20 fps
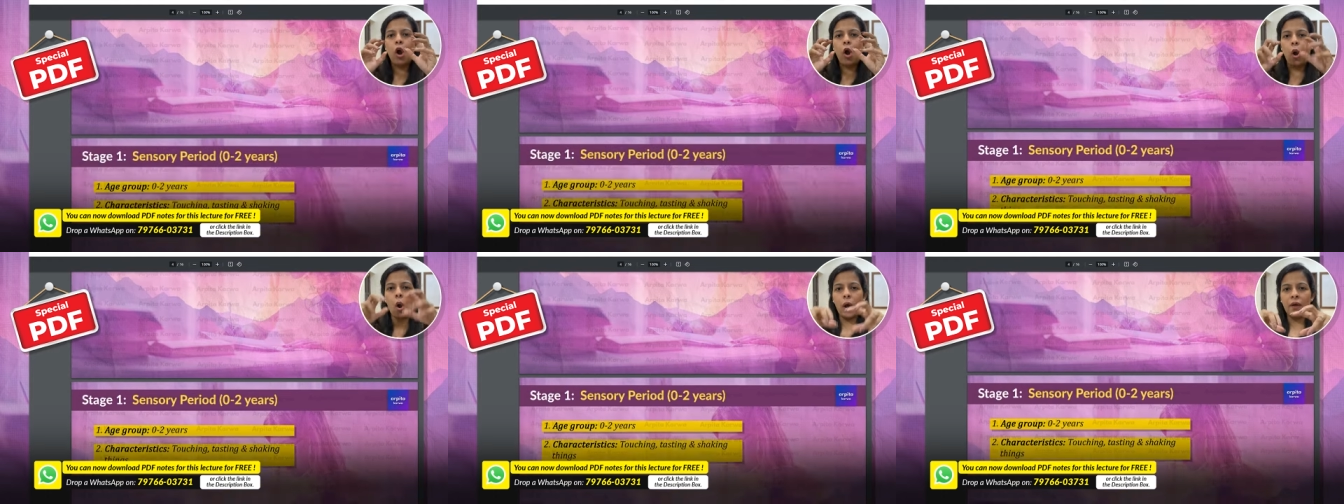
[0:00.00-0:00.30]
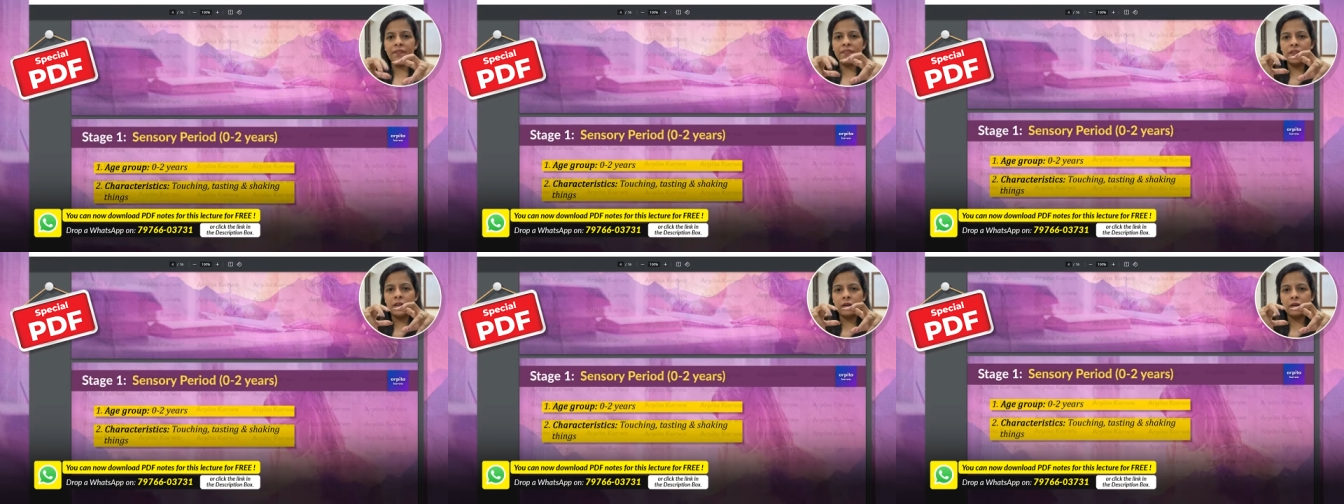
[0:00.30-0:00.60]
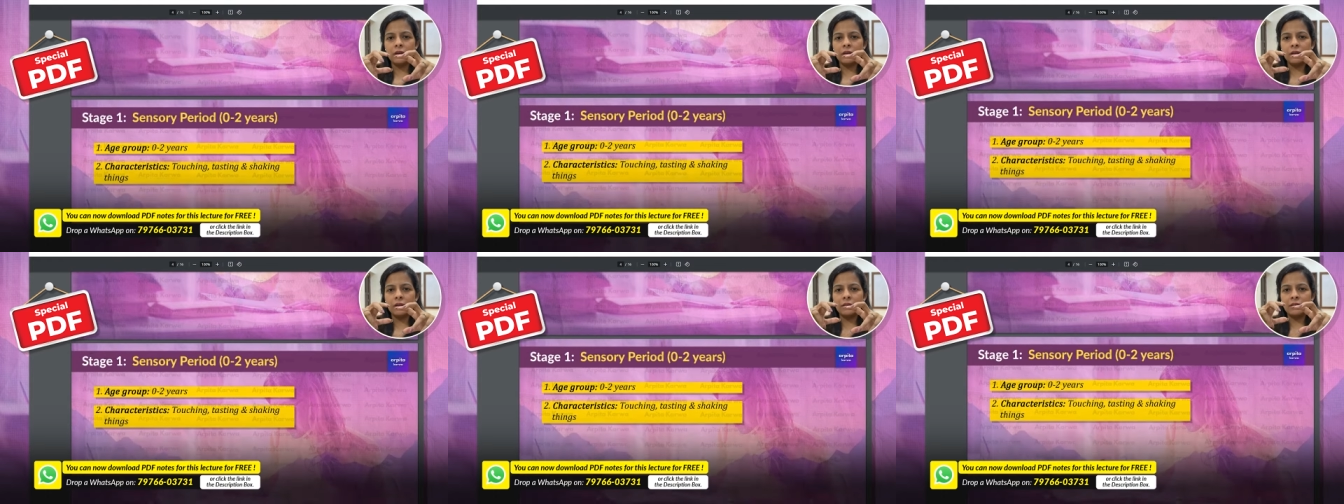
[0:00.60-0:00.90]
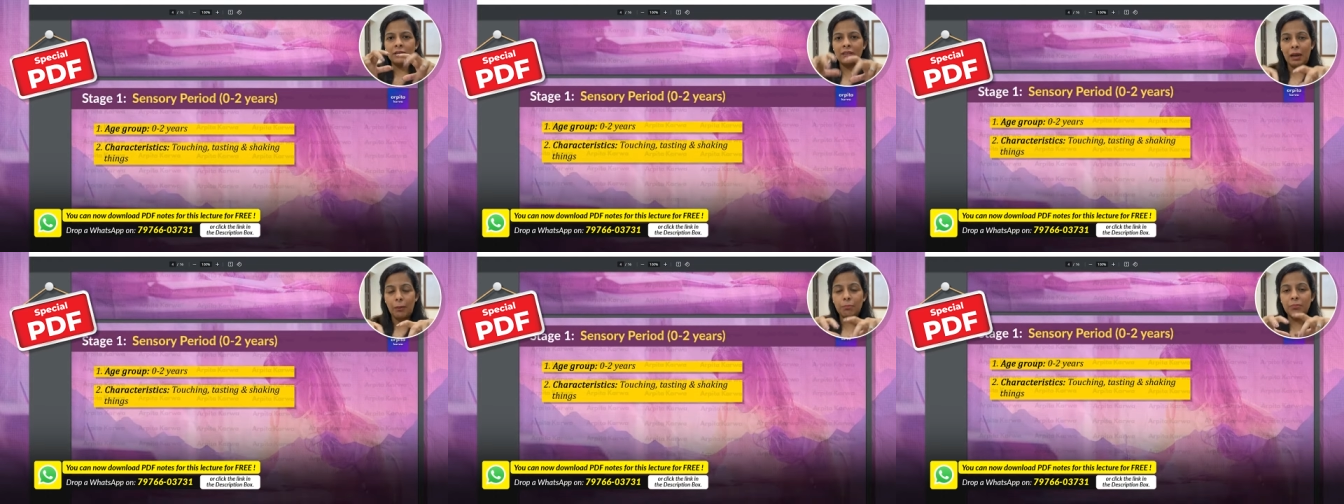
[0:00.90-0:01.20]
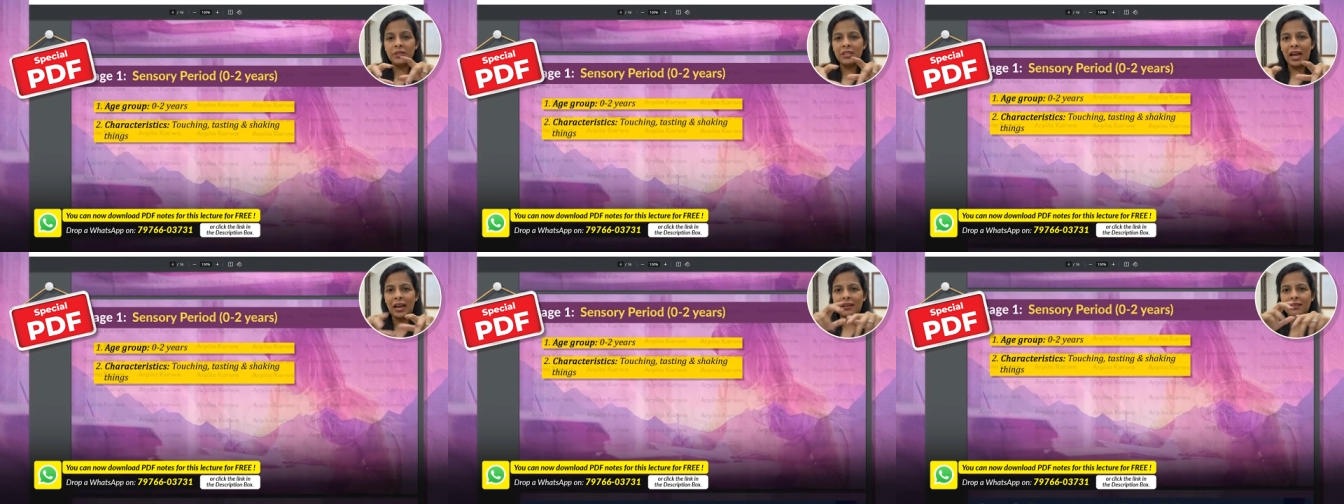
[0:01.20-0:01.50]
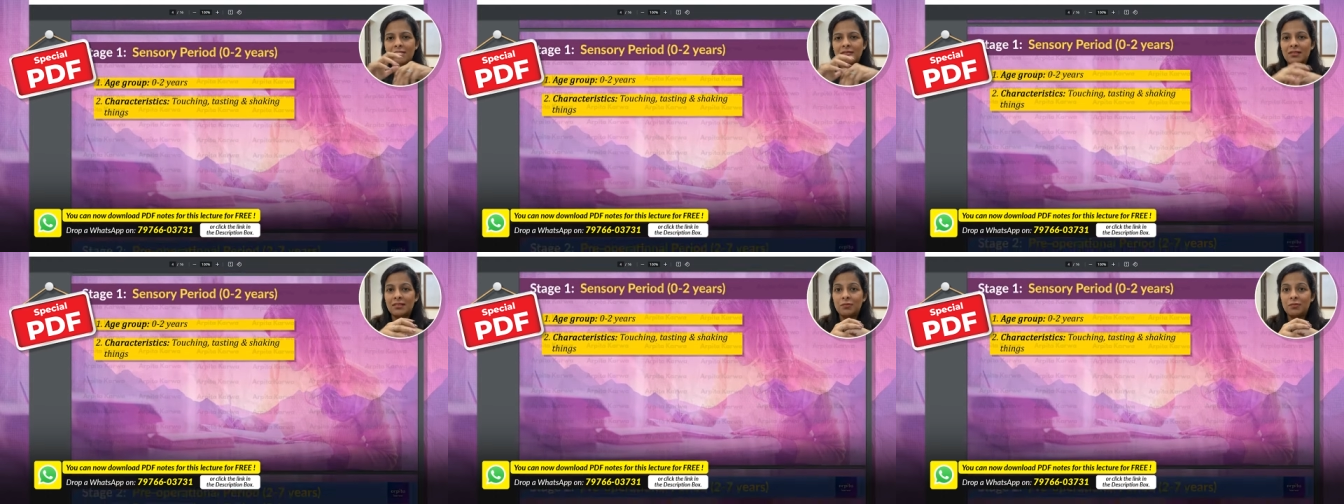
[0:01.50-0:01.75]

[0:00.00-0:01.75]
on the number that is